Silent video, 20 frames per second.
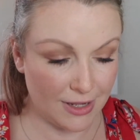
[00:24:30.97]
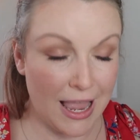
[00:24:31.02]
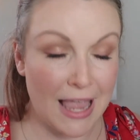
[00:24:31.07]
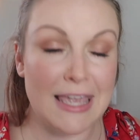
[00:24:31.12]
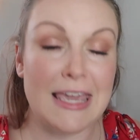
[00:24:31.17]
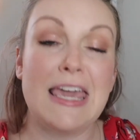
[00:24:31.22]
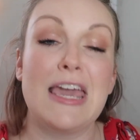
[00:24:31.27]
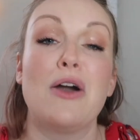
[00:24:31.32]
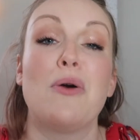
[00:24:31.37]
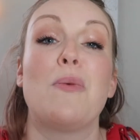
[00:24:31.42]

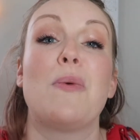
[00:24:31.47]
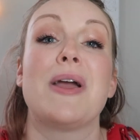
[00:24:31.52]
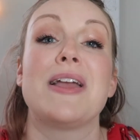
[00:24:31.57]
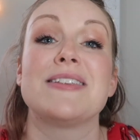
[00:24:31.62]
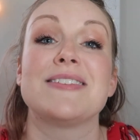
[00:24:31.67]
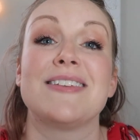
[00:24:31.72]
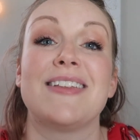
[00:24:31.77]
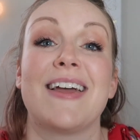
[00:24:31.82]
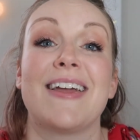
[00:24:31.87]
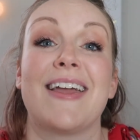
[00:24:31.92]
Can't wait
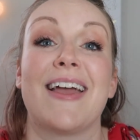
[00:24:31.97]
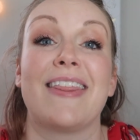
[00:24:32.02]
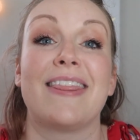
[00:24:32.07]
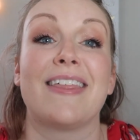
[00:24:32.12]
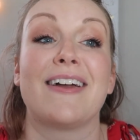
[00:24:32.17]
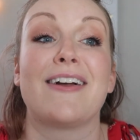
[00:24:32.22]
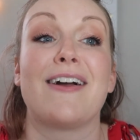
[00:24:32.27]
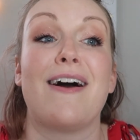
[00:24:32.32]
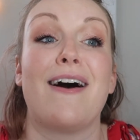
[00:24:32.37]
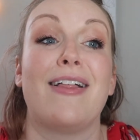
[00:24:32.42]
till I get
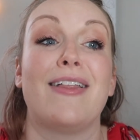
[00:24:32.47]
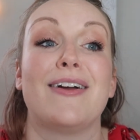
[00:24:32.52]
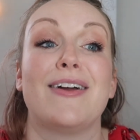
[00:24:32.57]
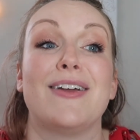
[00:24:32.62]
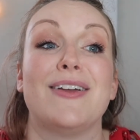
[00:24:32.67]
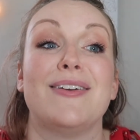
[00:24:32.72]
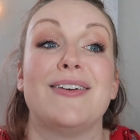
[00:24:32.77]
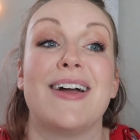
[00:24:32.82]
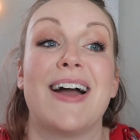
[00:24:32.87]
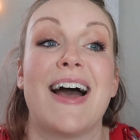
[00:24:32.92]
the color,
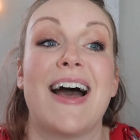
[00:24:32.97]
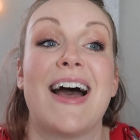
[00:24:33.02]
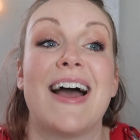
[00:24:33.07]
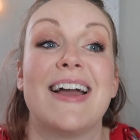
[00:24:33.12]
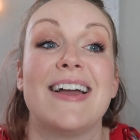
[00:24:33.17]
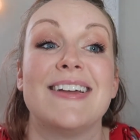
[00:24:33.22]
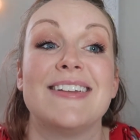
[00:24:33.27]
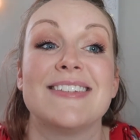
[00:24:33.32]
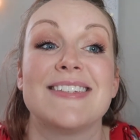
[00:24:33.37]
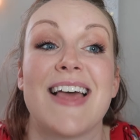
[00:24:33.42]
you
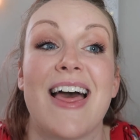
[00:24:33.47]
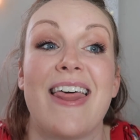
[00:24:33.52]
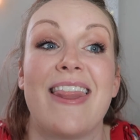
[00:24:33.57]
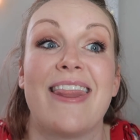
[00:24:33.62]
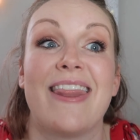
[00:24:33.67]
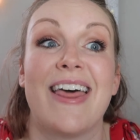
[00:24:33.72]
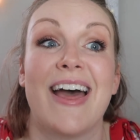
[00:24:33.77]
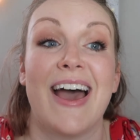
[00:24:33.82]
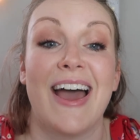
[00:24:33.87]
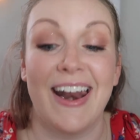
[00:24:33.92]
guys,
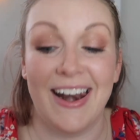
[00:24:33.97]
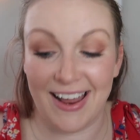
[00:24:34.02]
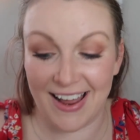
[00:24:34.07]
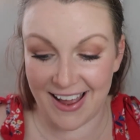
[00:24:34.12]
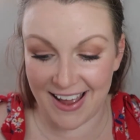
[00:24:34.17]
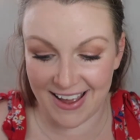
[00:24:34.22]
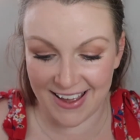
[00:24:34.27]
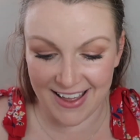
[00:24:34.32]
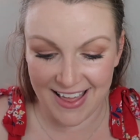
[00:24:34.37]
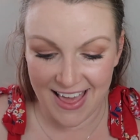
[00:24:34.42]

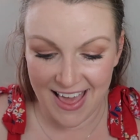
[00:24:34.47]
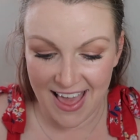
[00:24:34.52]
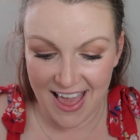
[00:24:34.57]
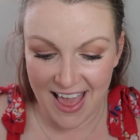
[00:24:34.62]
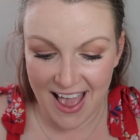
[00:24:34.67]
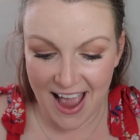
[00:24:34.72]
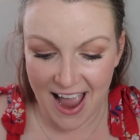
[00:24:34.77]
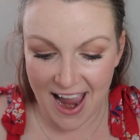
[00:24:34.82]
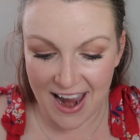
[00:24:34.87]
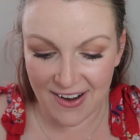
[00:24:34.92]
that
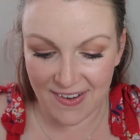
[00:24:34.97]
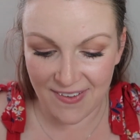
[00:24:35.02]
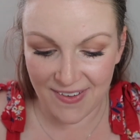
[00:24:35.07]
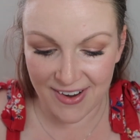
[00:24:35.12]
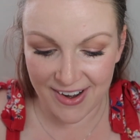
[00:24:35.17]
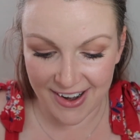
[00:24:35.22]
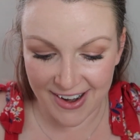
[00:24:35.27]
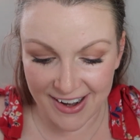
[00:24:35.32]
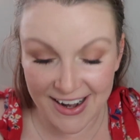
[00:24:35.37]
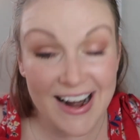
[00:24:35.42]
I
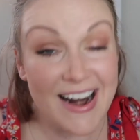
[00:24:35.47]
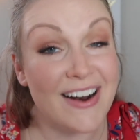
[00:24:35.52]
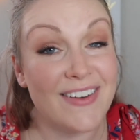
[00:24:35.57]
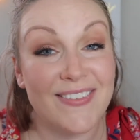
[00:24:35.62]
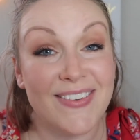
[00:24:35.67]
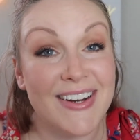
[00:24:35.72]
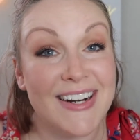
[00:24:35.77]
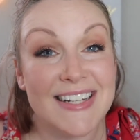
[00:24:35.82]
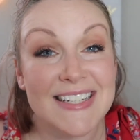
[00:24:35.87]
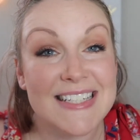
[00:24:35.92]
ordered and I
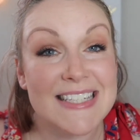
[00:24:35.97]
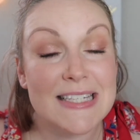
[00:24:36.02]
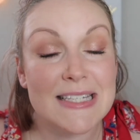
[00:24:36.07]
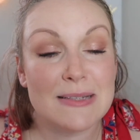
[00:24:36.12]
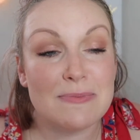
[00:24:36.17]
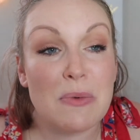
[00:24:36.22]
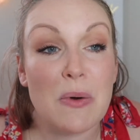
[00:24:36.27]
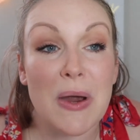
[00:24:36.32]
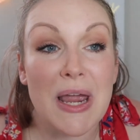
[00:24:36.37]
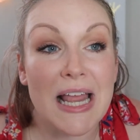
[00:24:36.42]
want to
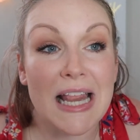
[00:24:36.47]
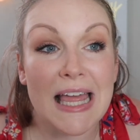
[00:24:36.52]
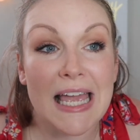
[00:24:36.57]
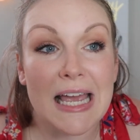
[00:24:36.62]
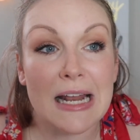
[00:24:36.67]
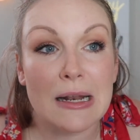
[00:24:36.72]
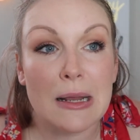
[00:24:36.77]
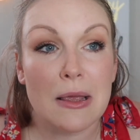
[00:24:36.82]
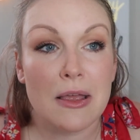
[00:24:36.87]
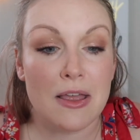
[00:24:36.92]
spoil
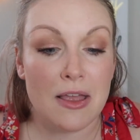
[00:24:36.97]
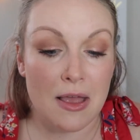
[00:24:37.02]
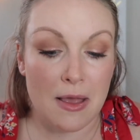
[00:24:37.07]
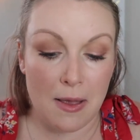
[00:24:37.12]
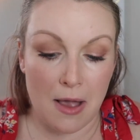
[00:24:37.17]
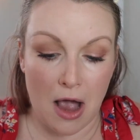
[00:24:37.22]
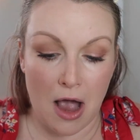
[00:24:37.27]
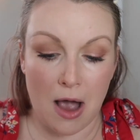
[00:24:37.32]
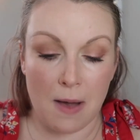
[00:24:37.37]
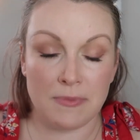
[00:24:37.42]
it.
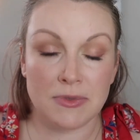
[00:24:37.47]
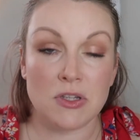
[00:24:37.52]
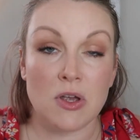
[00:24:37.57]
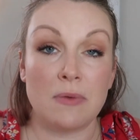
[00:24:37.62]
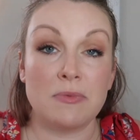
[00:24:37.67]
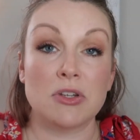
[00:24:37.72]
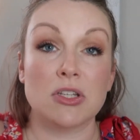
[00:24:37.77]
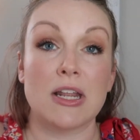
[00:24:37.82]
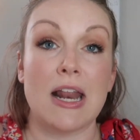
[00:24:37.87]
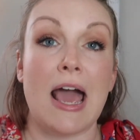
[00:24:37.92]
So
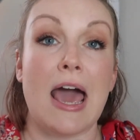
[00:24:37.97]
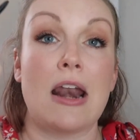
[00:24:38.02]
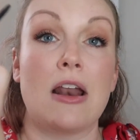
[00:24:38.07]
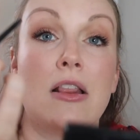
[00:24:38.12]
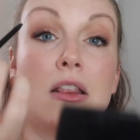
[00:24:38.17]
I'm just gonna add a